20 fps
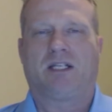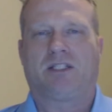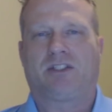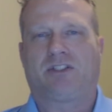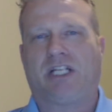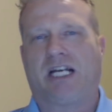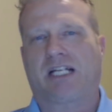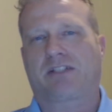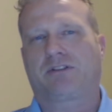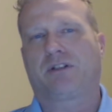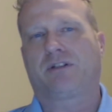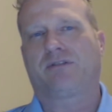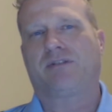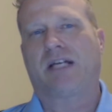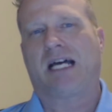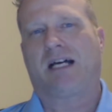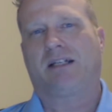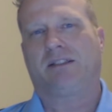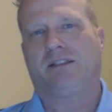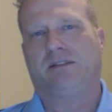Check their
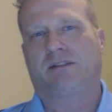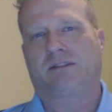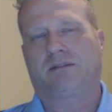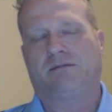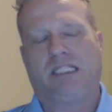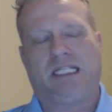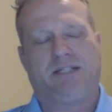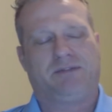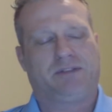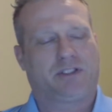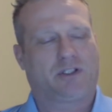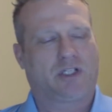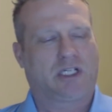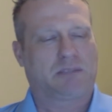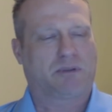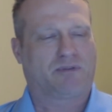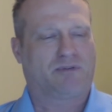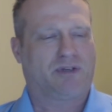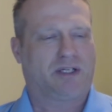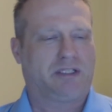values, even during a
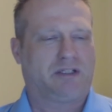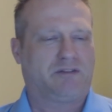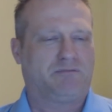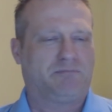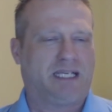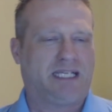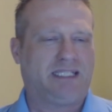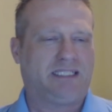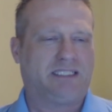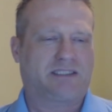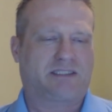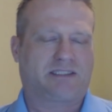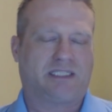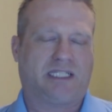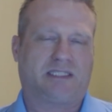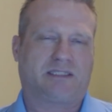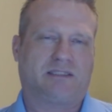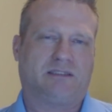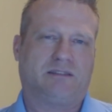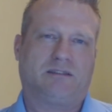preventive maintenance
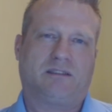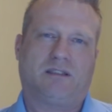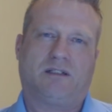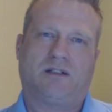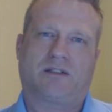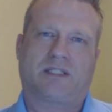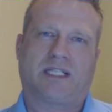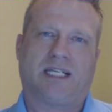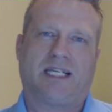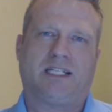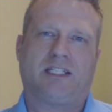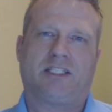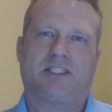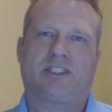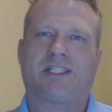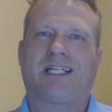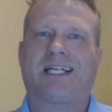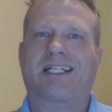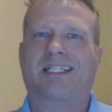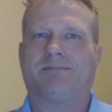session. Okay,
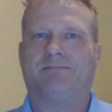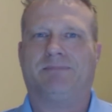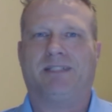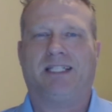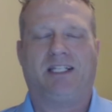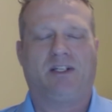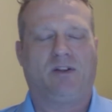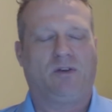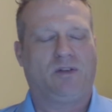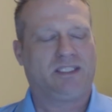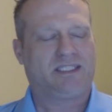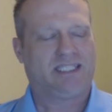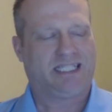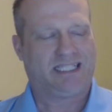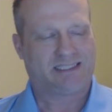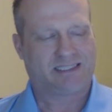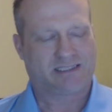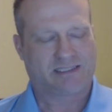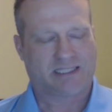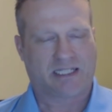check them. It only
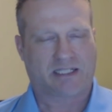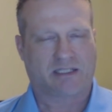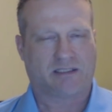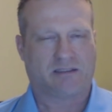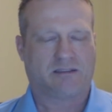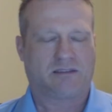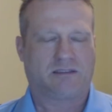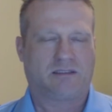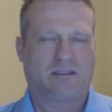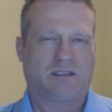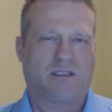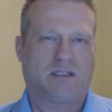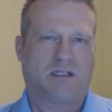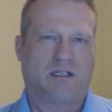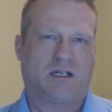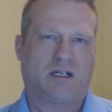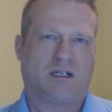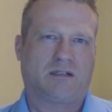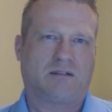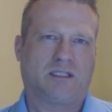takes a second.
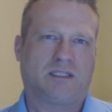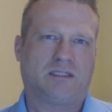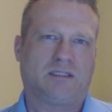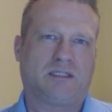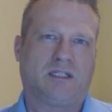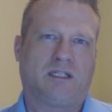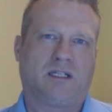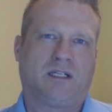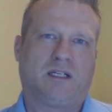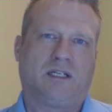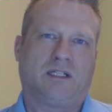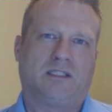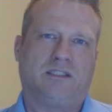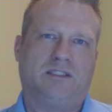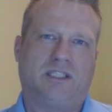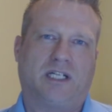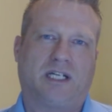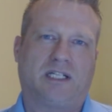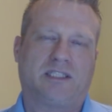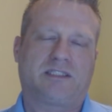All right.
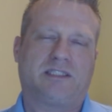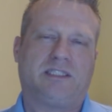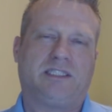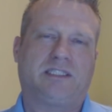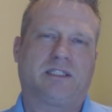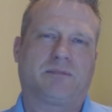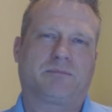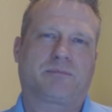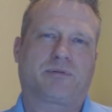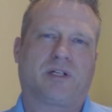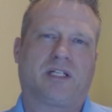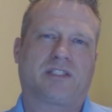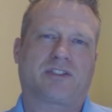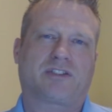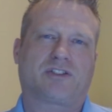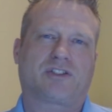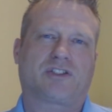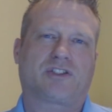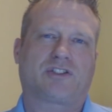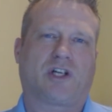Does the
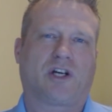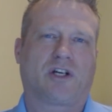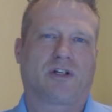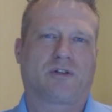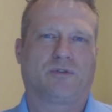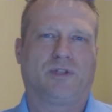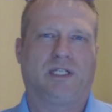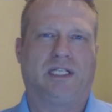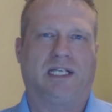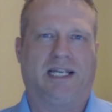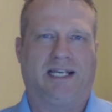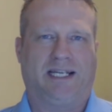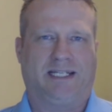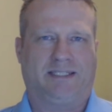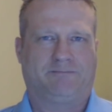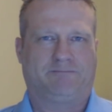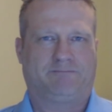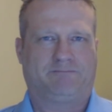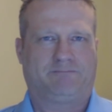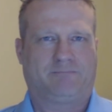compressor start
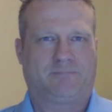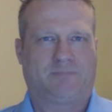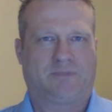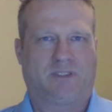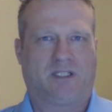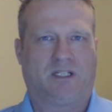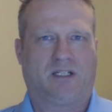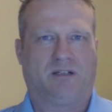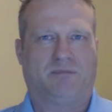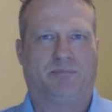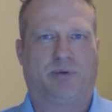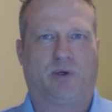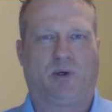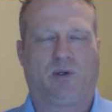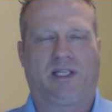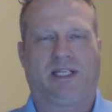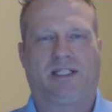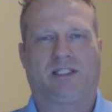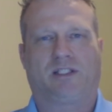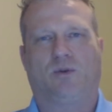relay
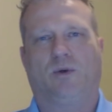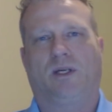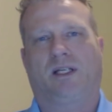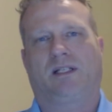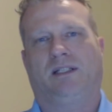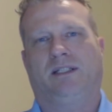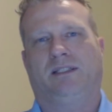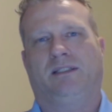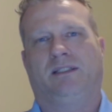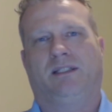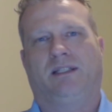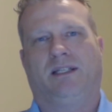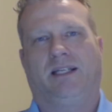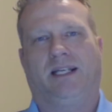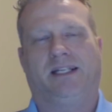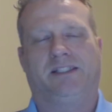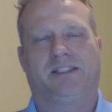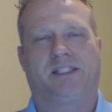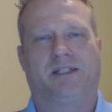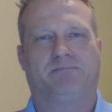pull in quickly?
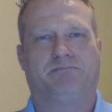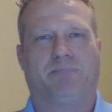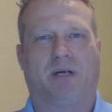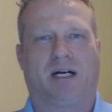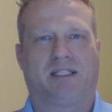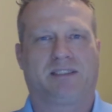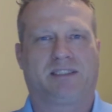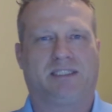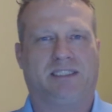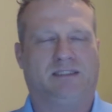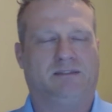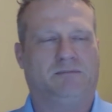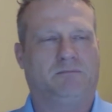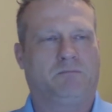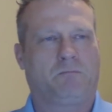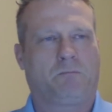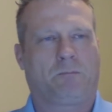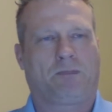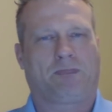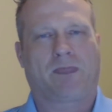Is it buzzing?
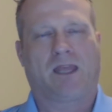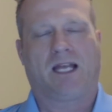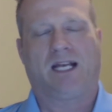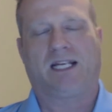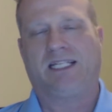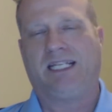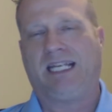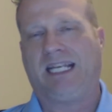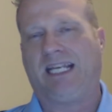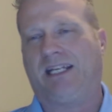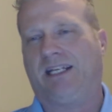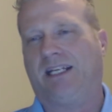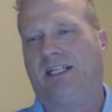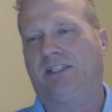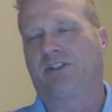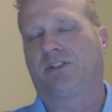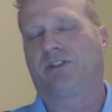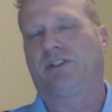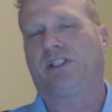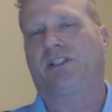Again,
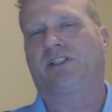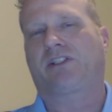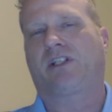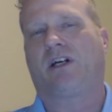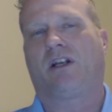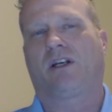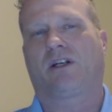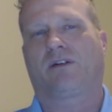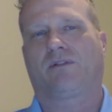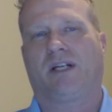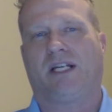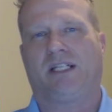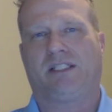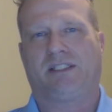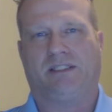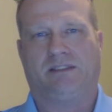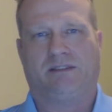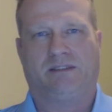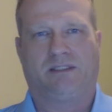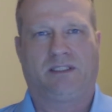is there
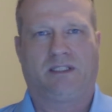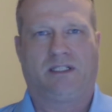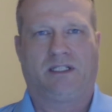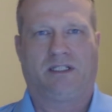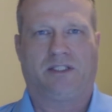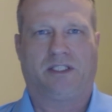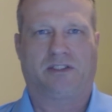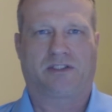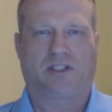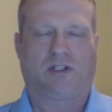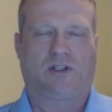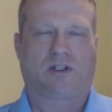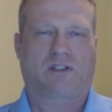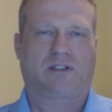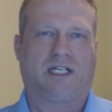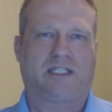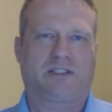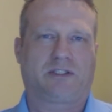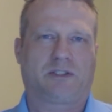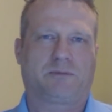discoloration? Does it look
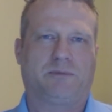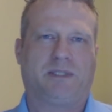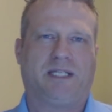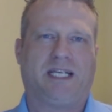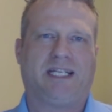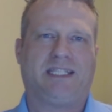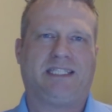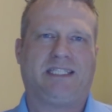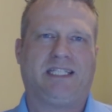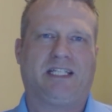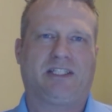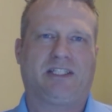like there's been any